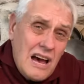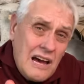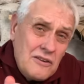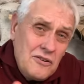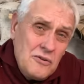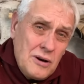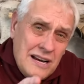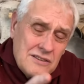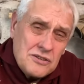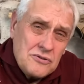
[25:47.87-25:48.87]
And you
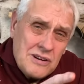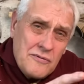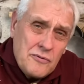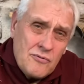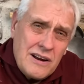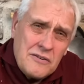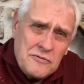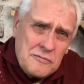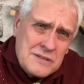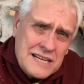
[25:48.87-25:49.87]
had to travel around
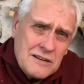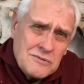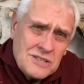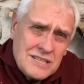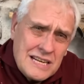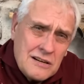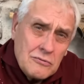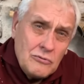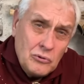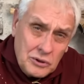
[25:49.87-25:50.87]
from town to
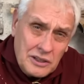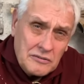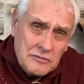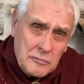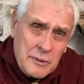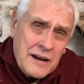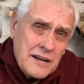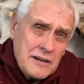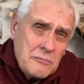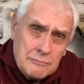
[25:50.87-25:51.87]
town looking for
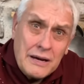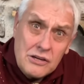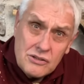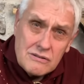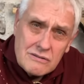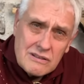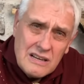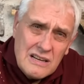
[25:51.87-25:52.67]
paying patients